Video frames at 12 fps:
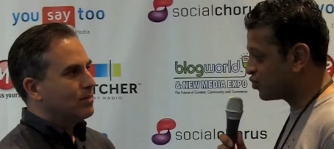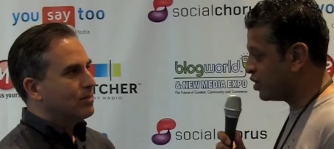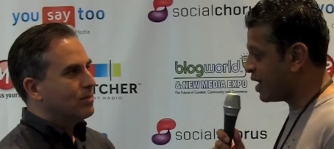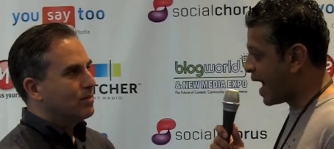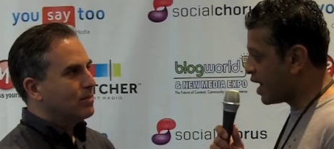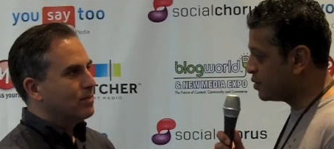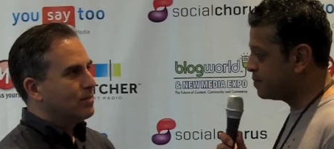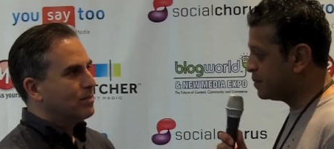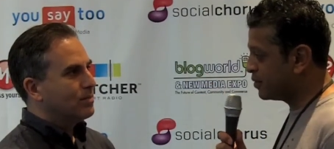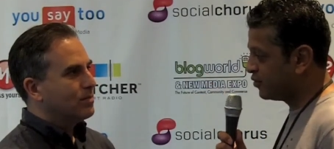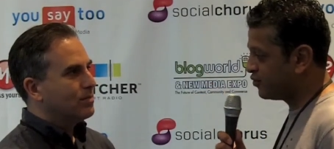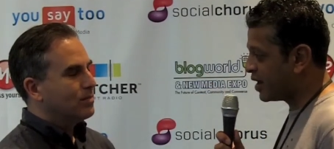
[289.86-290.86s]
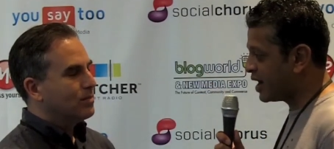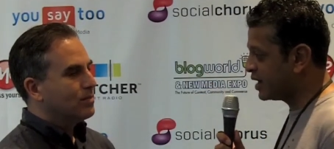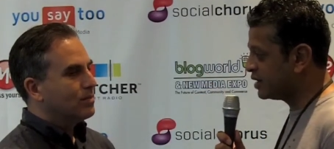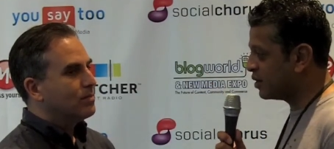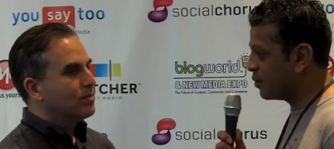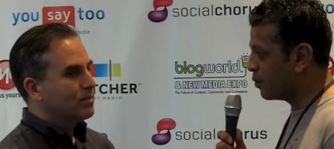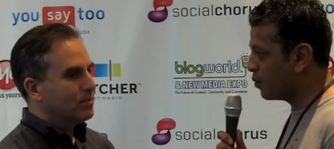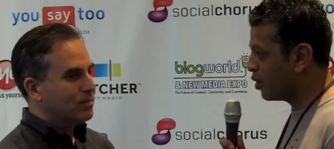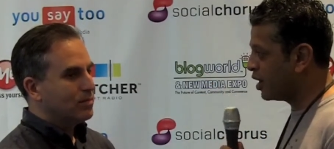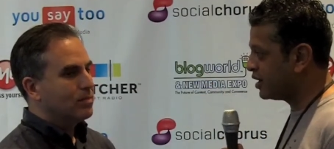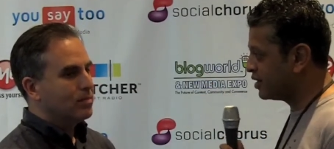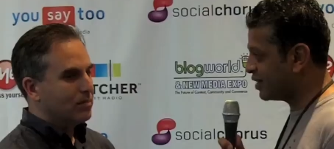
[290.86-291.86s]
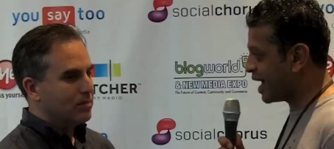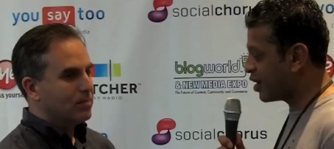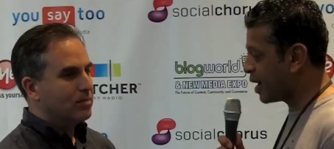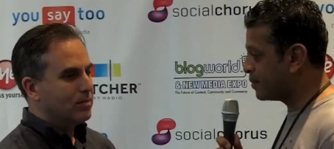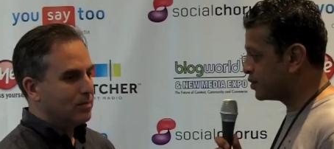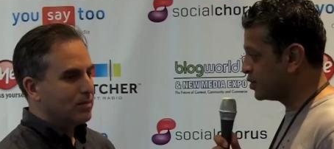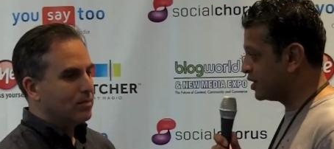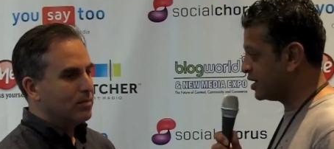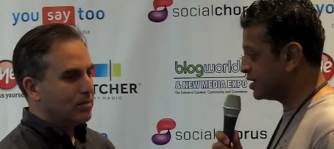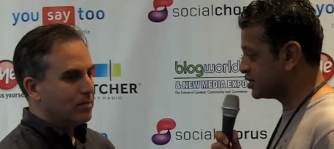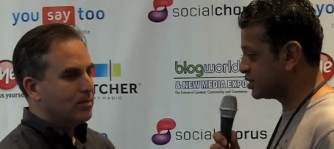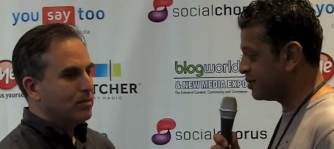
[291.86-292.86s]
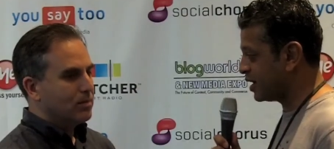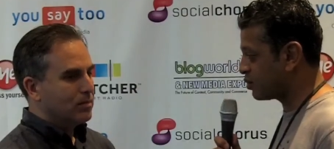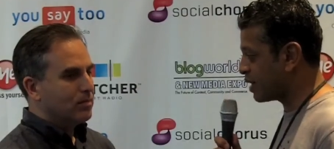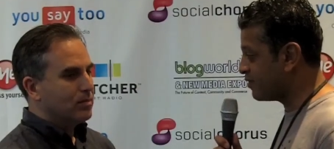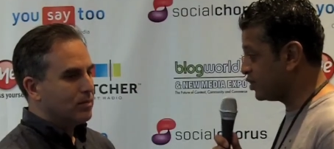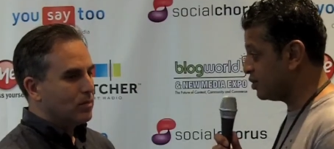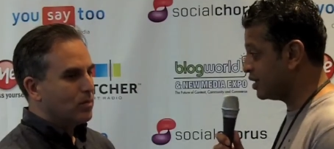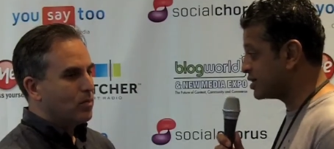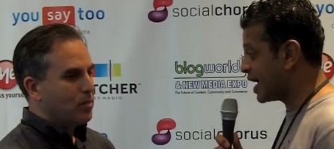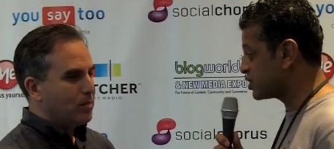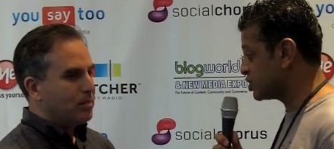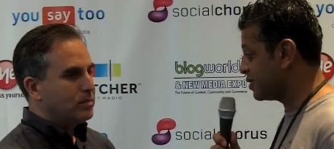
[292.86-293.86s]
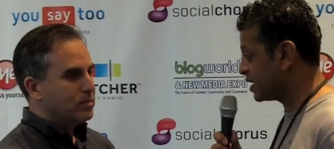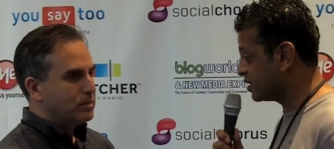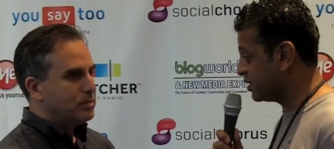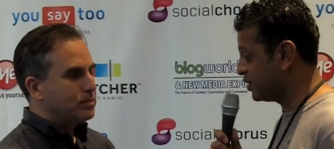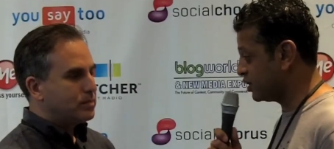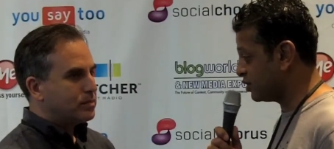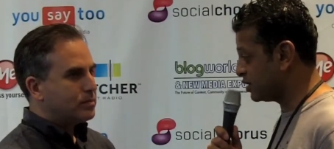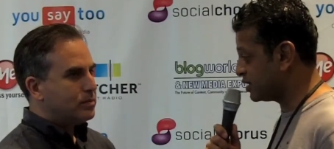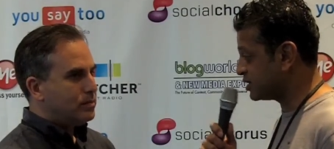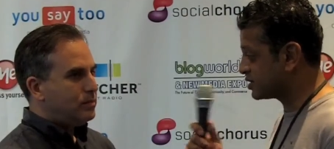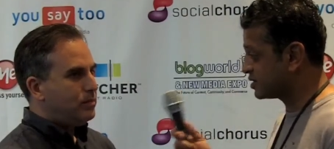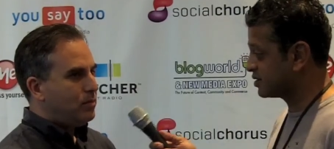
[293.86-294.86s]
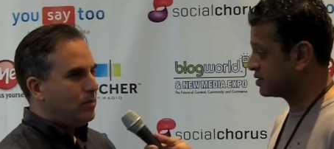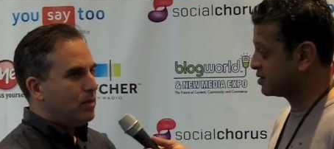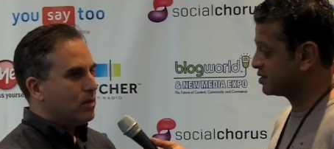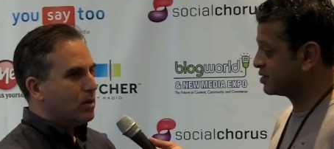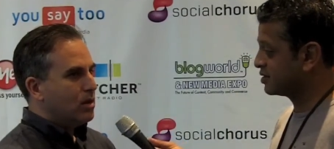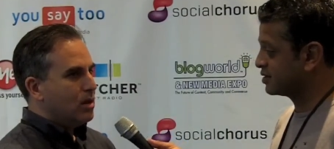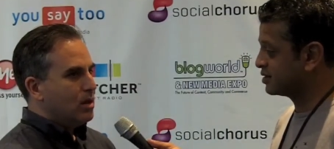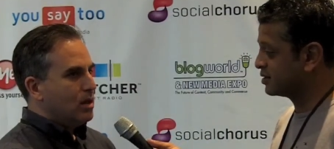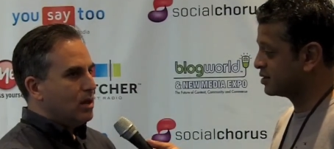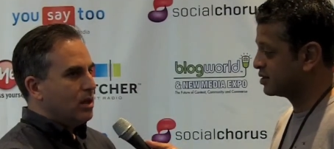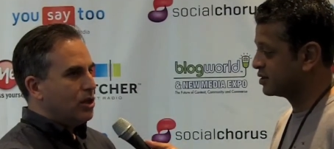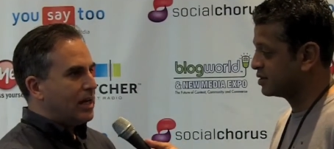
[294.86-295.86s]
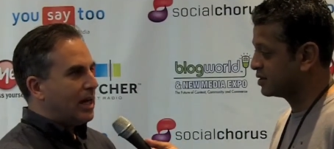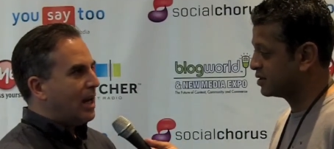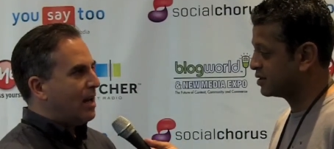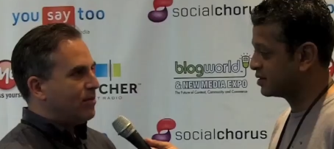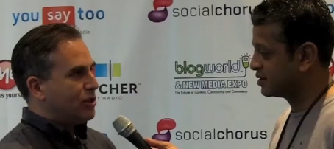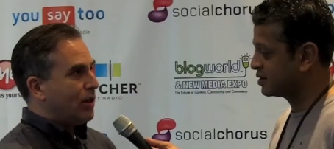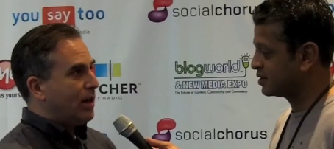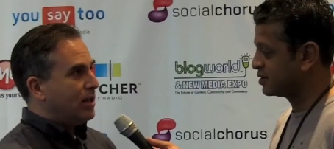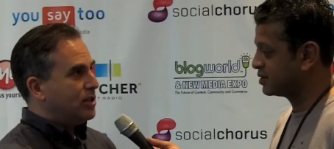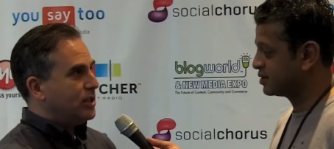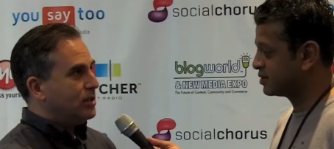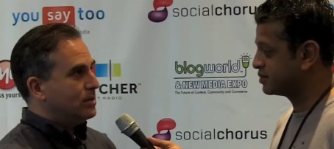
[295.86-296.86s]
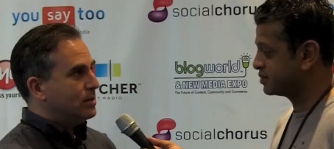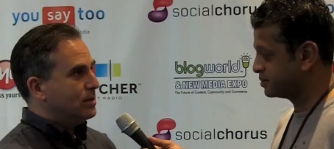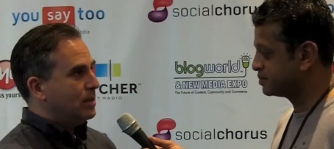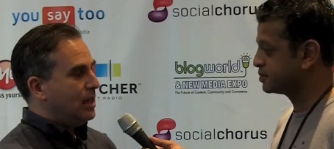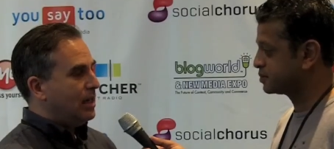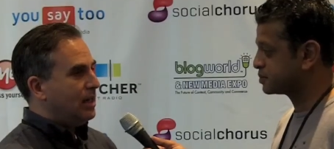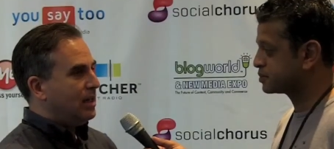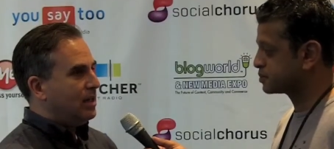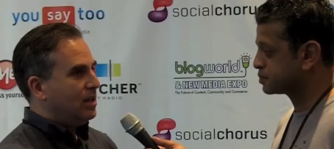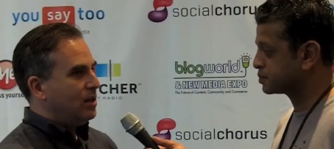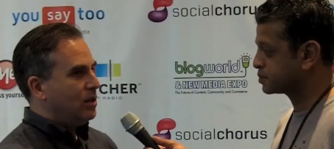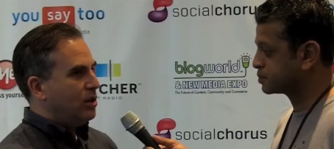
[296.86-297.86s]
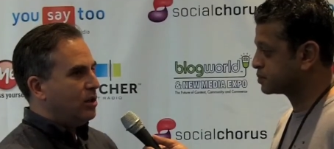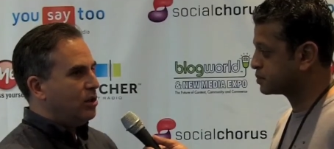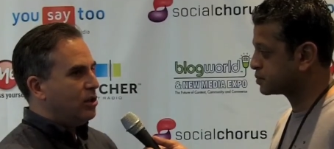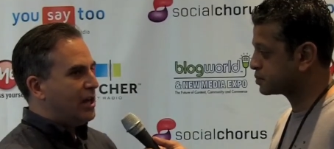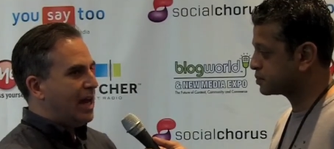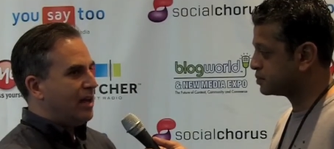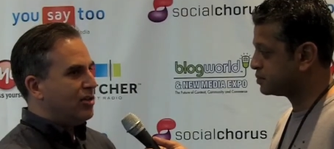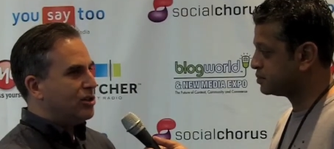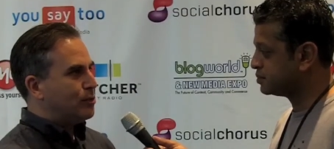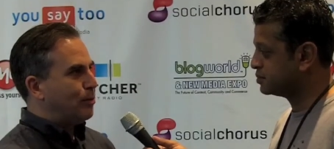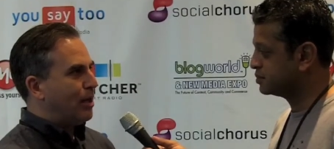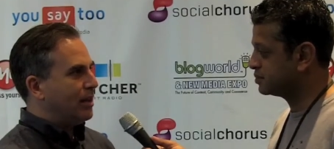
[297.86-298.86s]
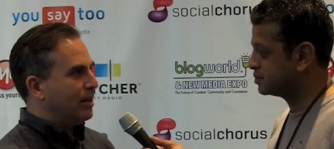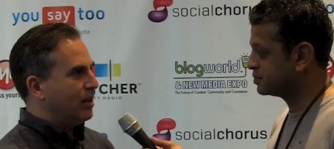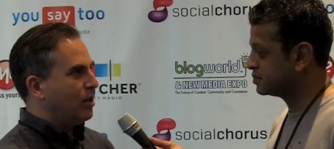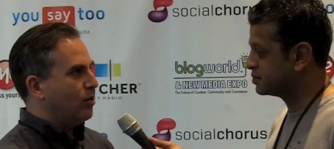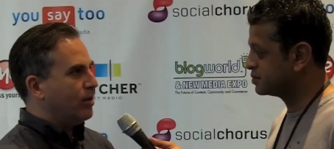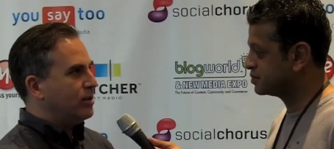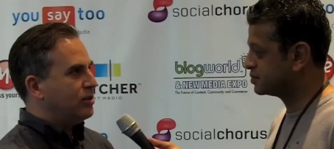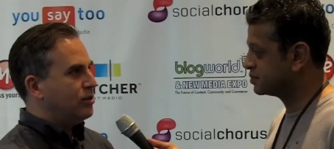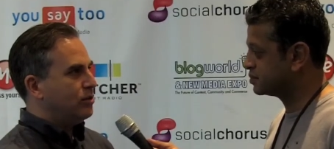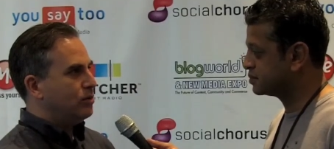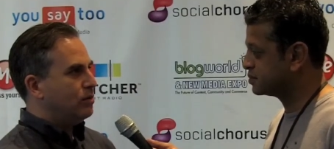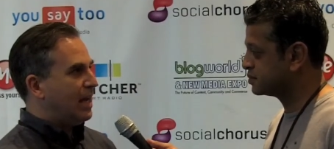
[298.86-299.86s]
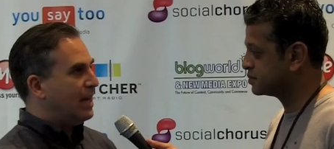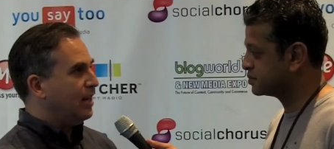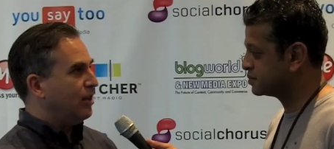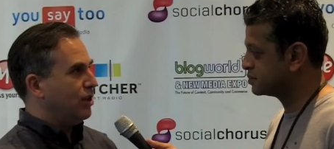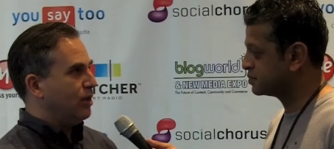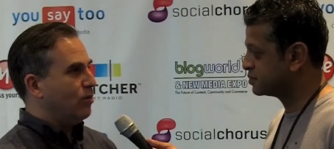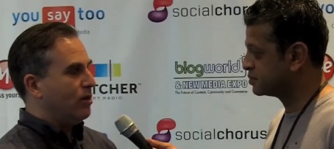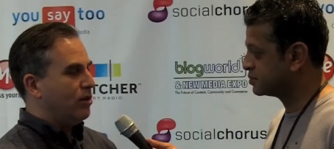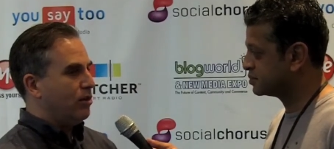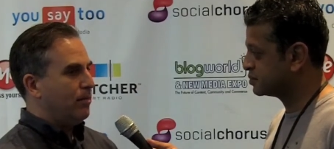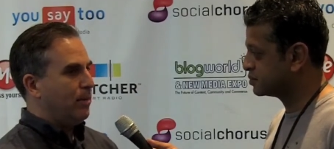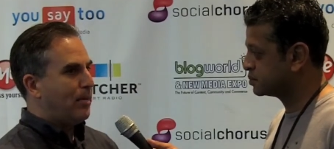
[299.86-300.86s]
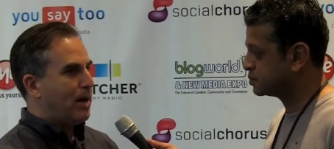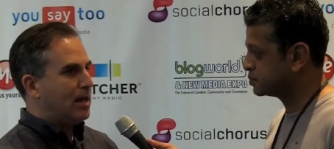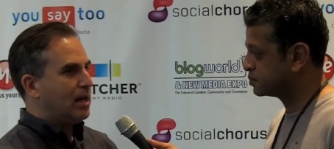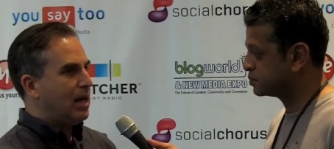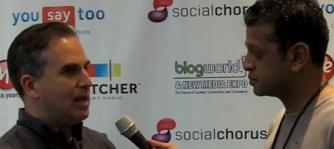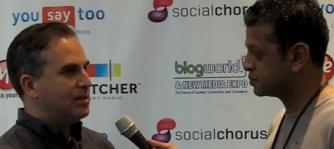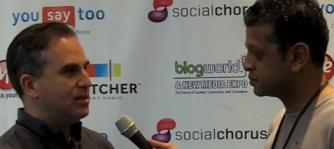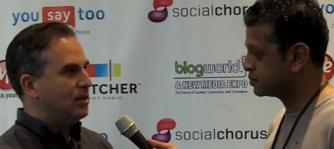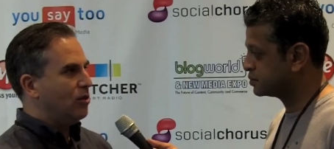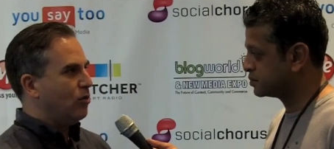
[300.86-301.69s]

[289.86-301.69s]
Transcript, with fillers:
Speaker 1: free, how do people find what that opportunity is to make revenue and to actually make a living doing this?
Speaker 2: You got to have a strategy. And you can't just blindly go into anything, whether it be podcasting